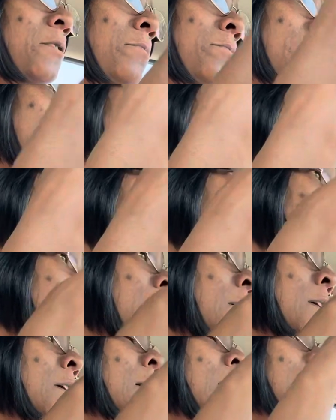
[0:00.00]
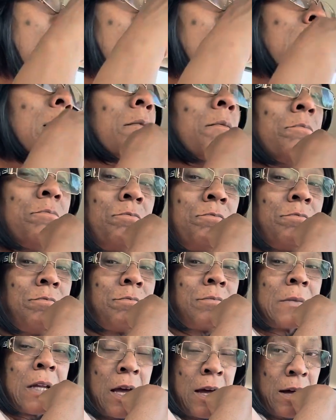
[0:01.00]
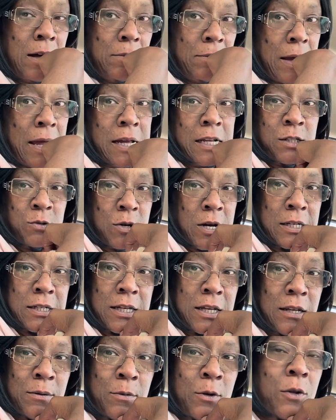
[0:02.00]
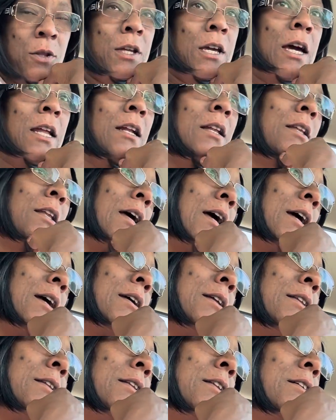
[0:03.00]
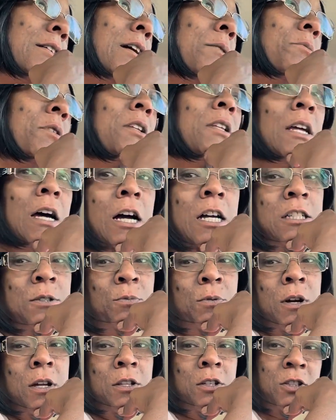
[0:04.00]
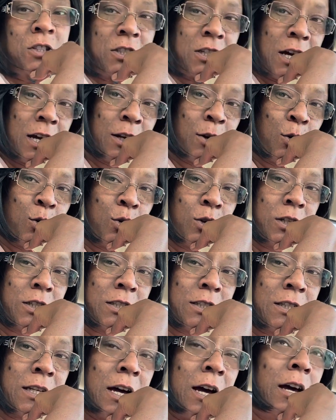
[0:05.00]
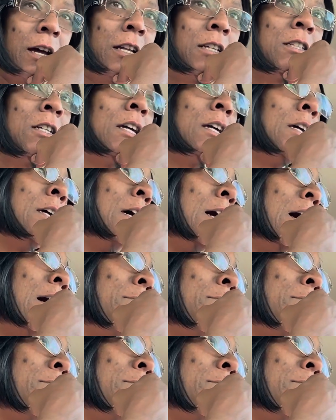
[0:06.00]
you know, Antoine Delamuth Cadillac. Look up the Dodge brothers, John and Horace Dodge. I